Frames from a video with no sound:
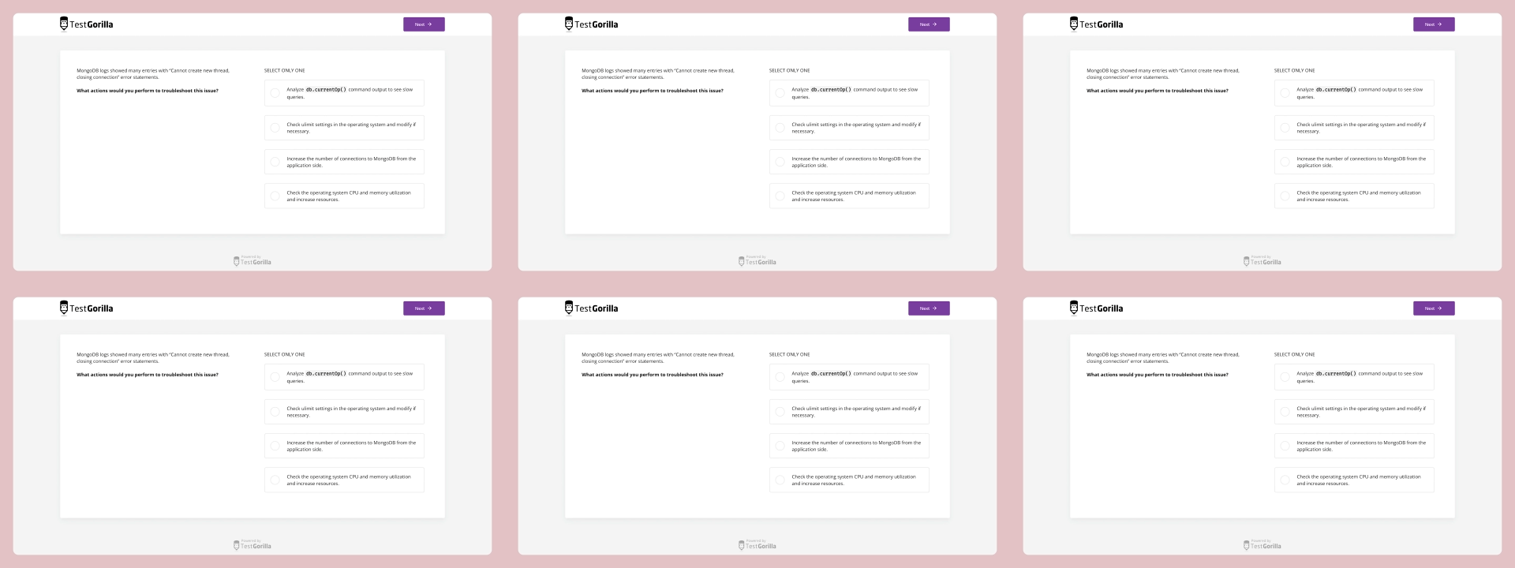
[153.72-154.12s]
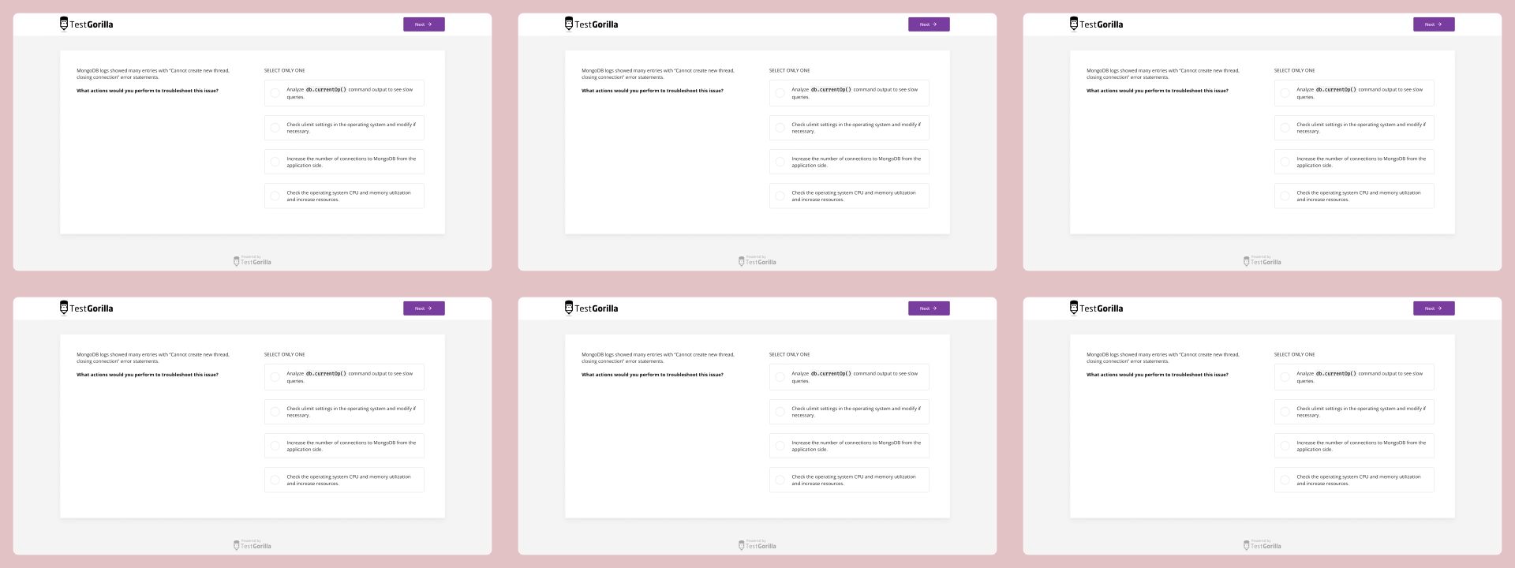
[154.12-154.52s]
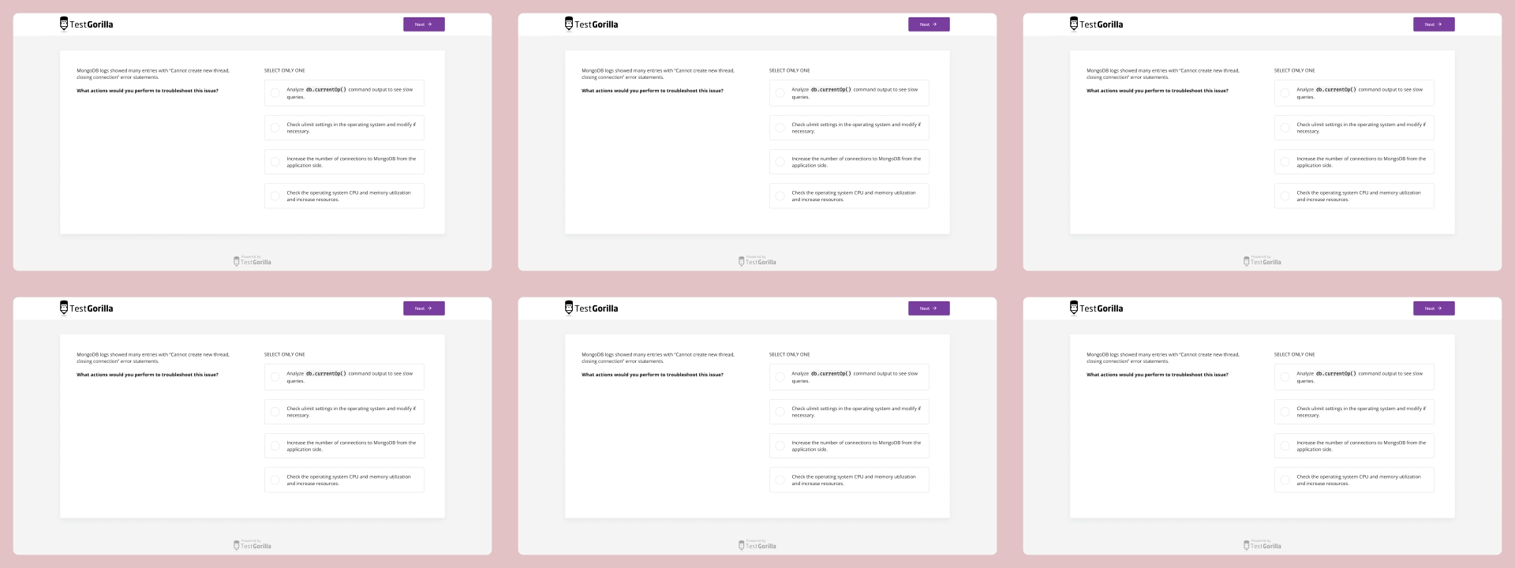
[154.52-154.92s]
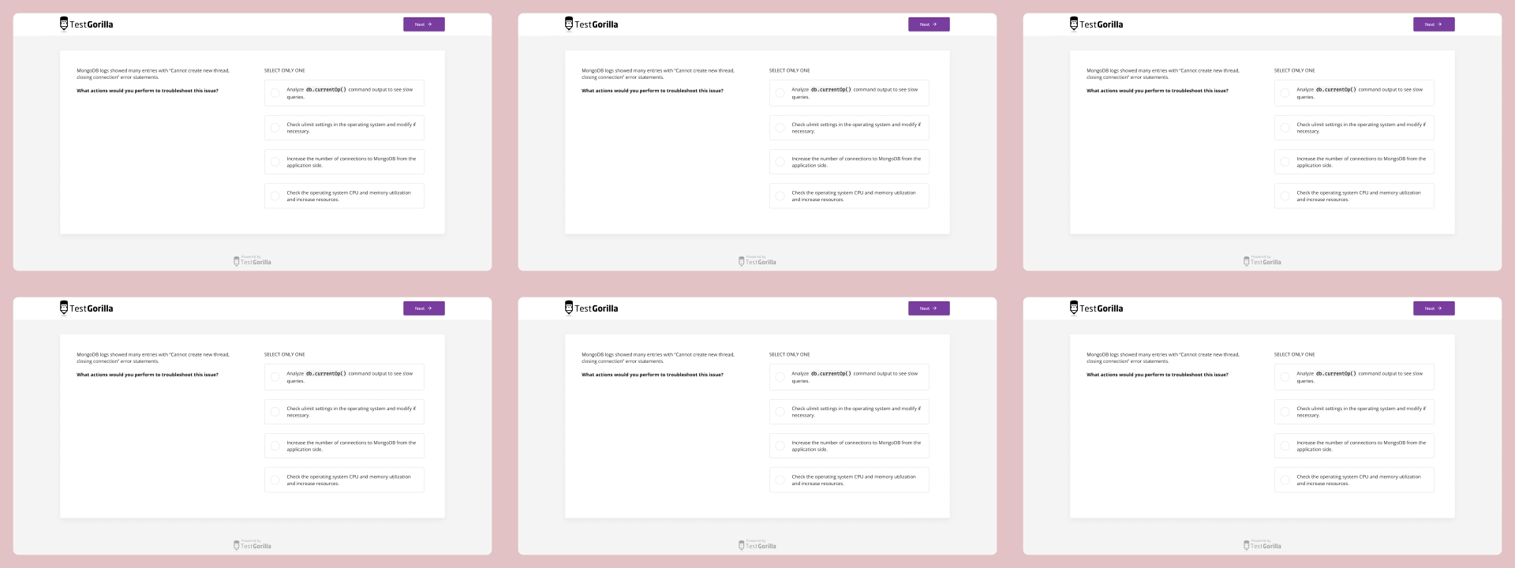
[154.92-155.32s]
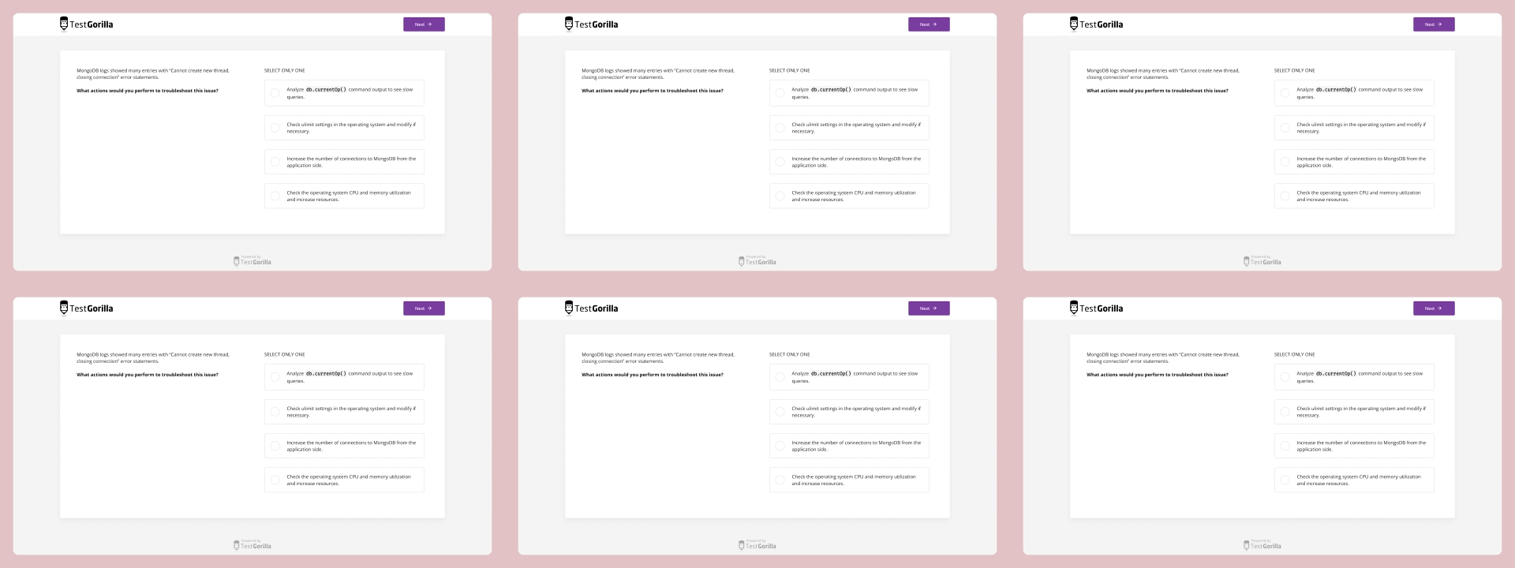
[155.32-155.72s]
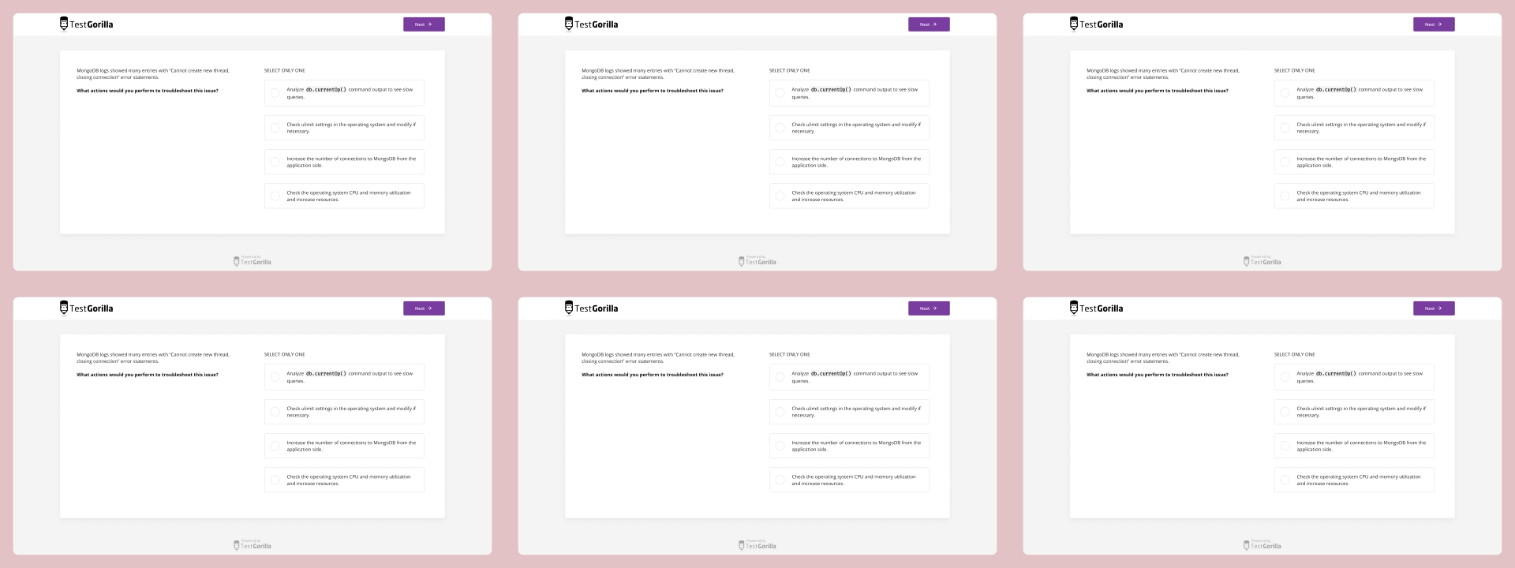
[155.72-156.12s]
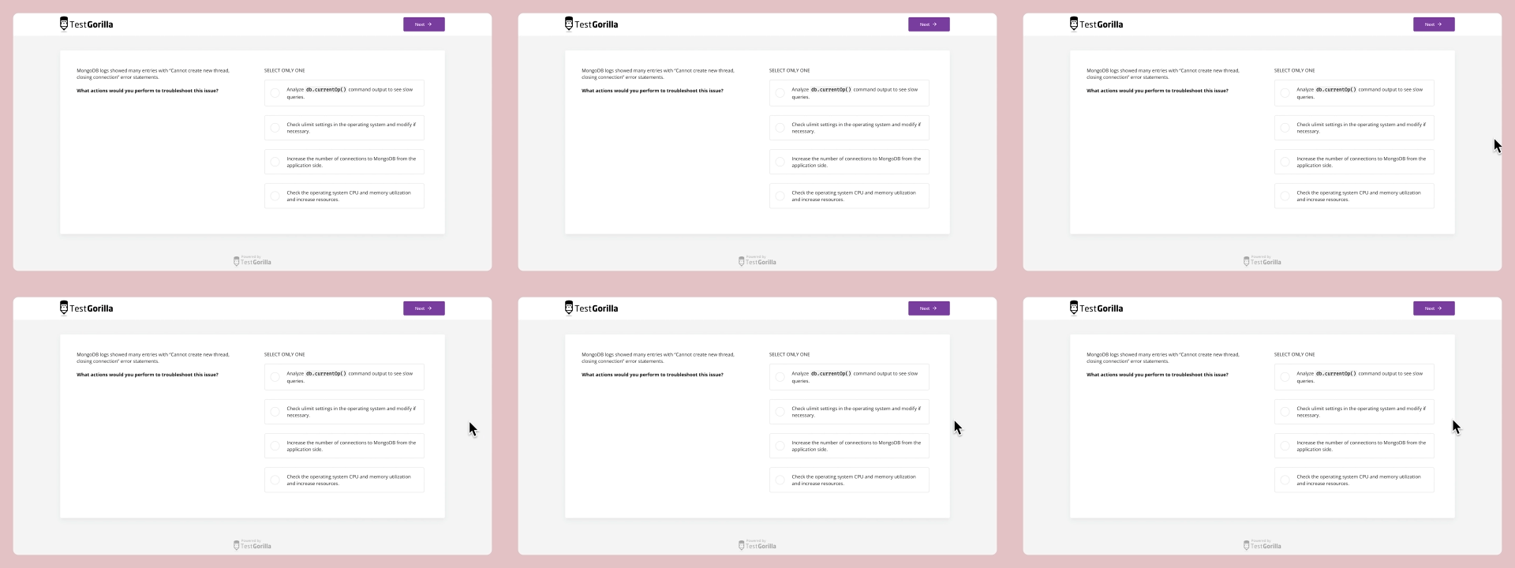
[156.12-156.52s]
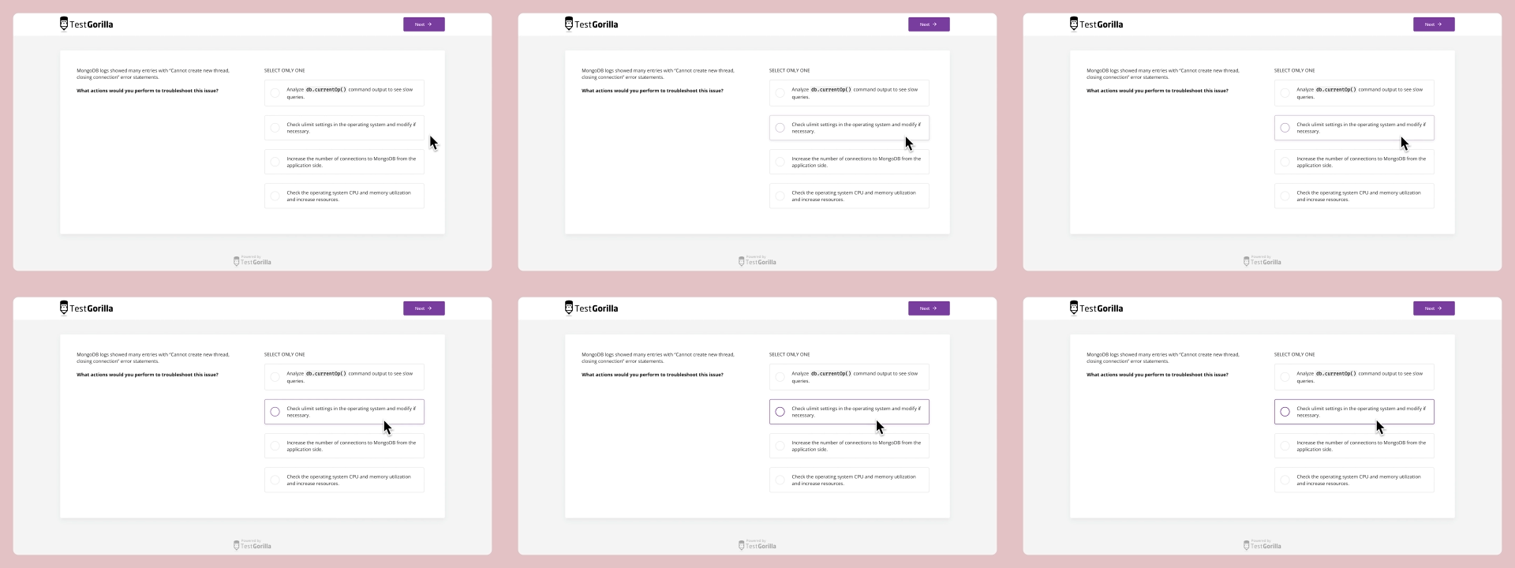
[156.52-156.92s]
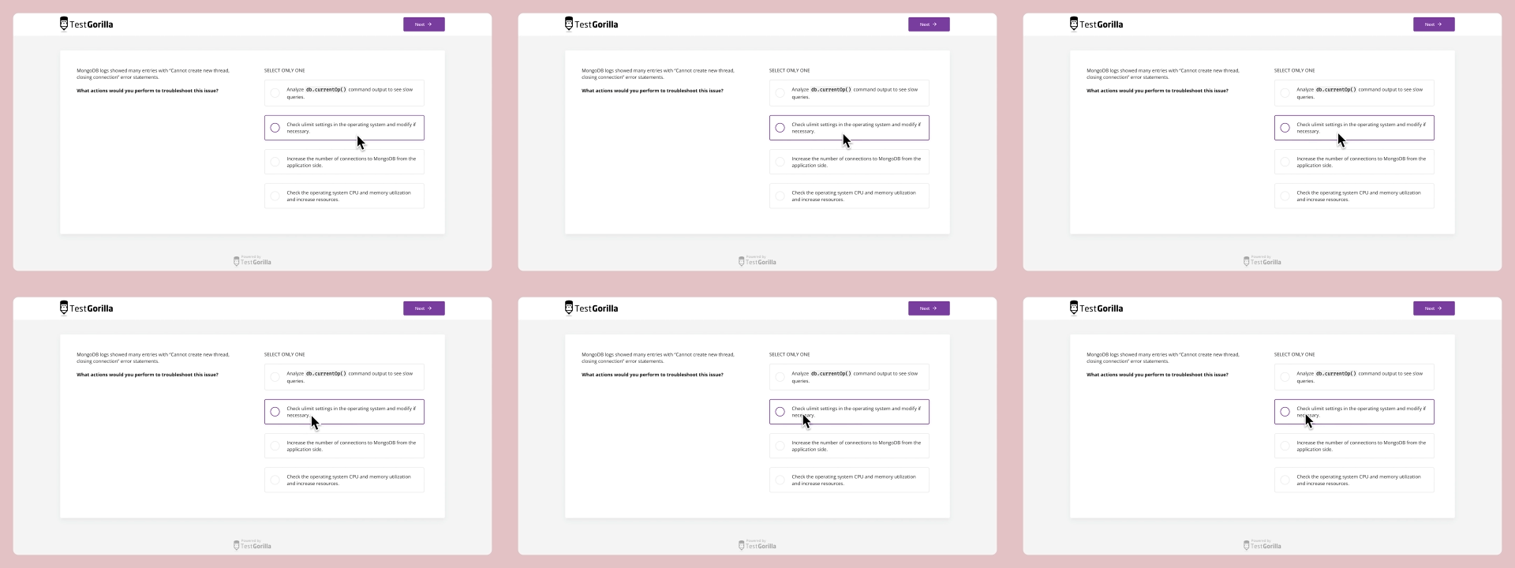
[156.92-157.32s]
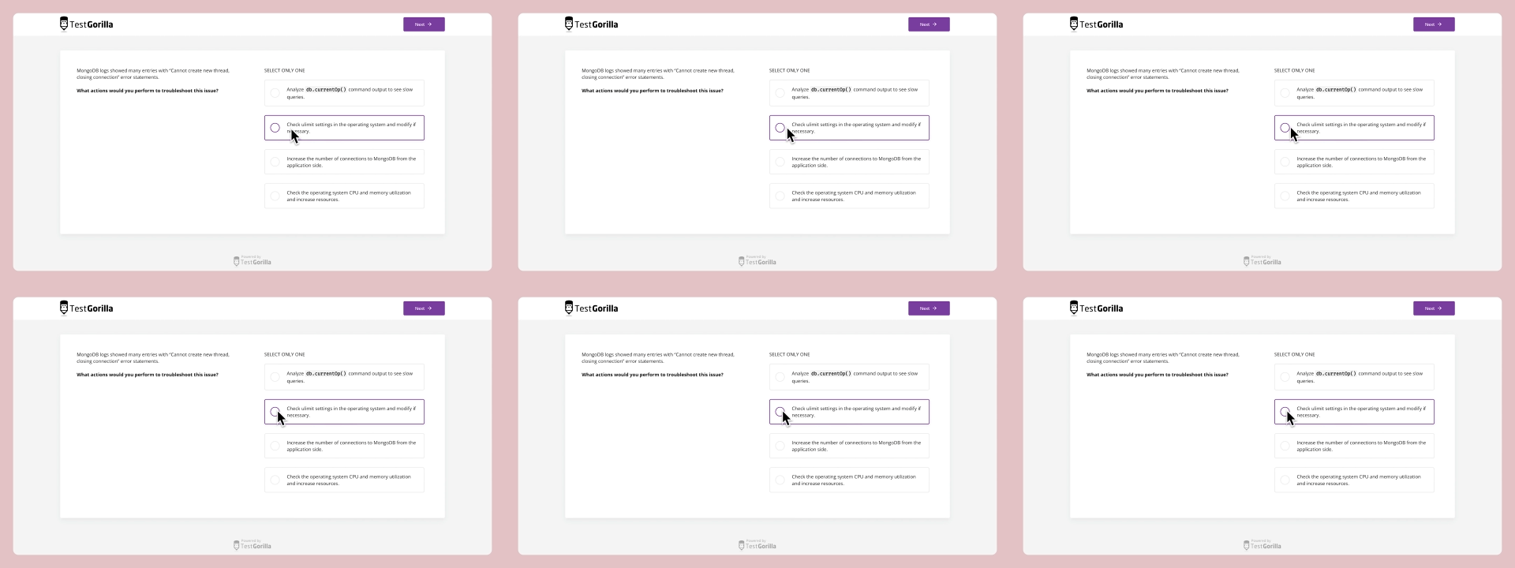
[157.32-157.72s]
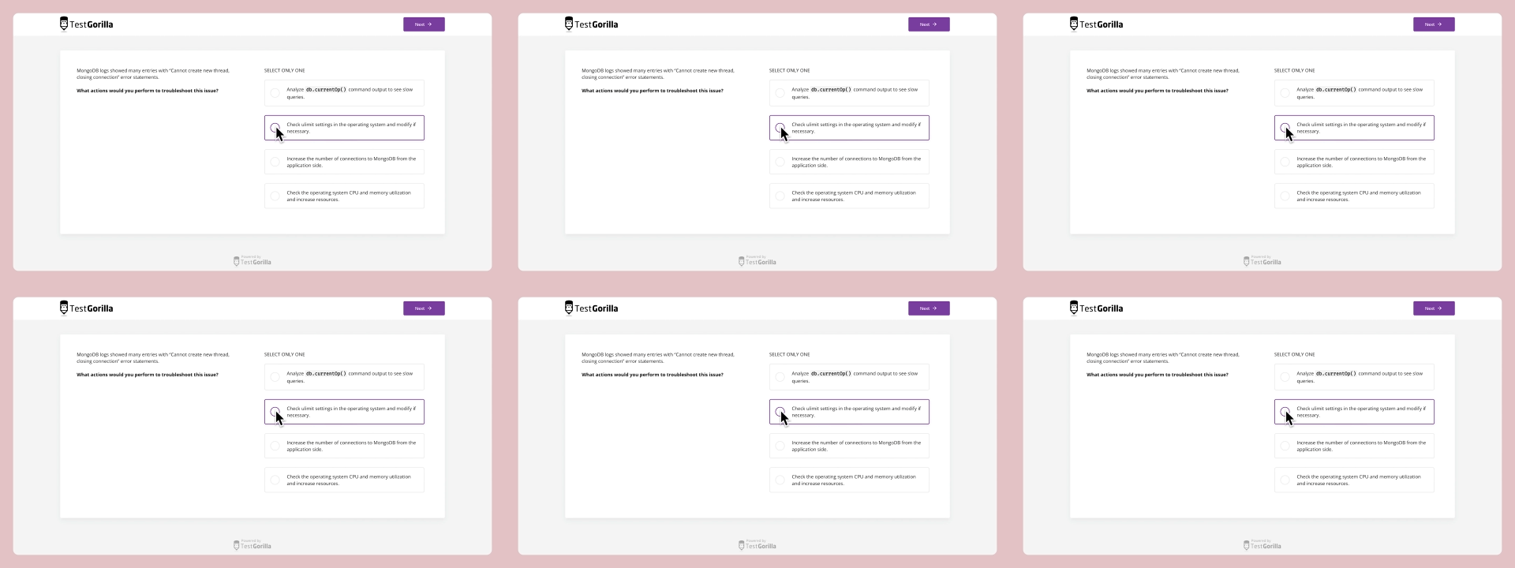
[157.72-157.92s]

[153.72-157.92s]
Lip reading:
[unreadable: no face in view]